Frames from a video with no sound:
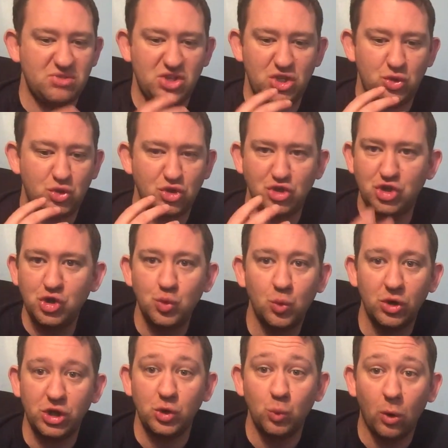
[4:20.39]
you can do
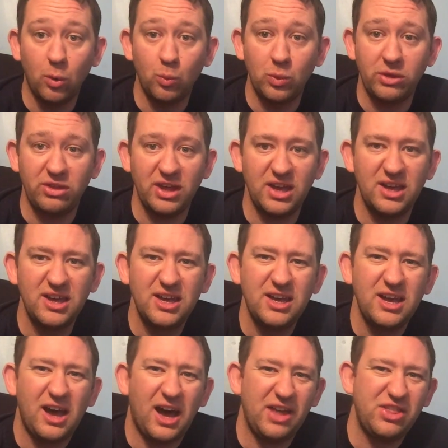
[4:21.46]
what you want with it,
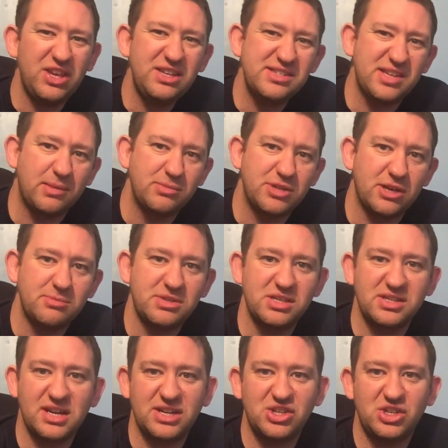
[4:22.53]
I think sometimes
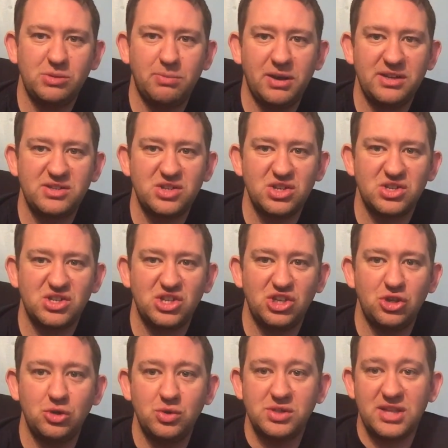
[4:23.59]
it's actually best just to
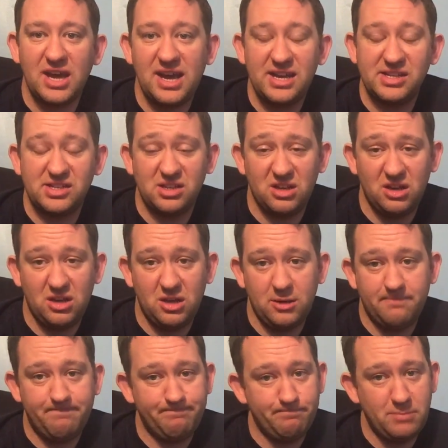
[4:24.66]
use that as
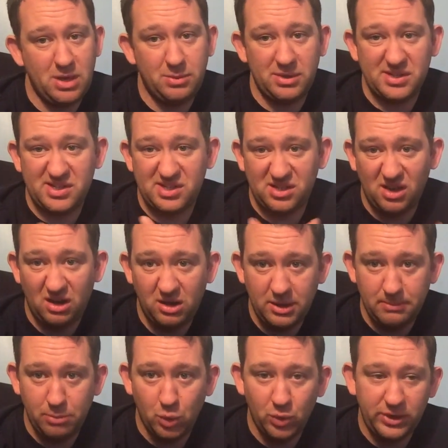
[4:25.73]
maybe a
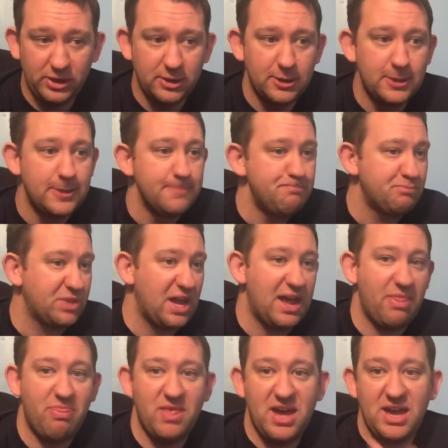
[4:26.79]
starting point,
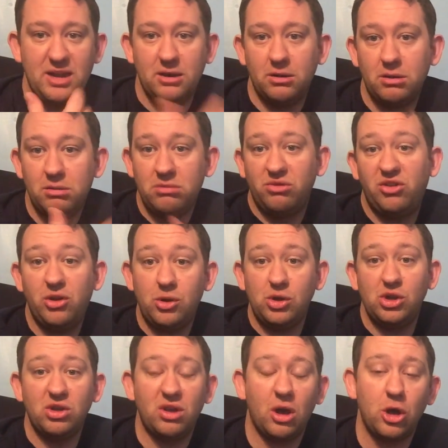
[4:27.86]
and then doing
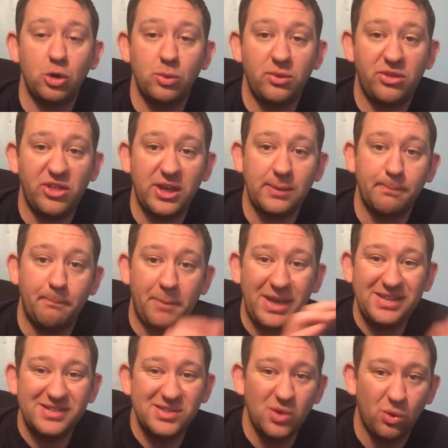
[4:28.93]
your own thing
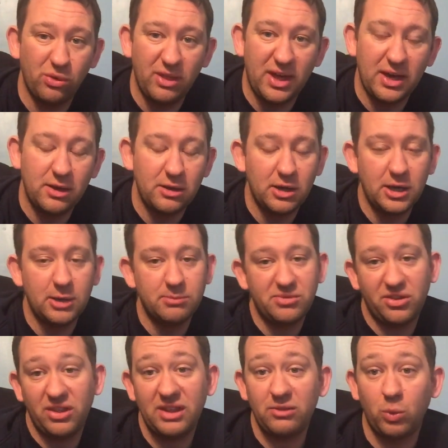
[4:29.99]
based on that.
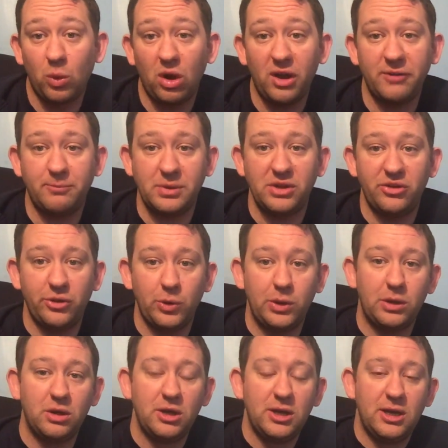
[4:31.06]
So that's what I've been doing.